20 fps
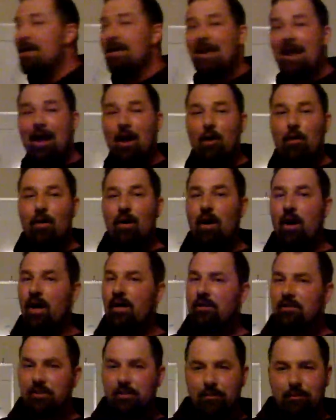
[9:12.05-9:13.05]
Now, high
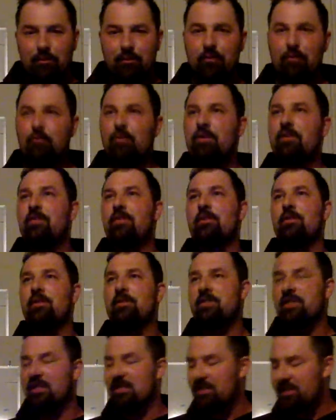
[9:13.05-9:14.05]
school, with the
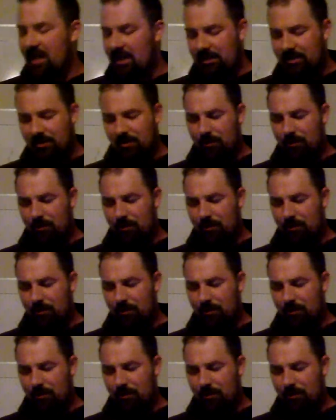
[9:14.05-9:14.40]
success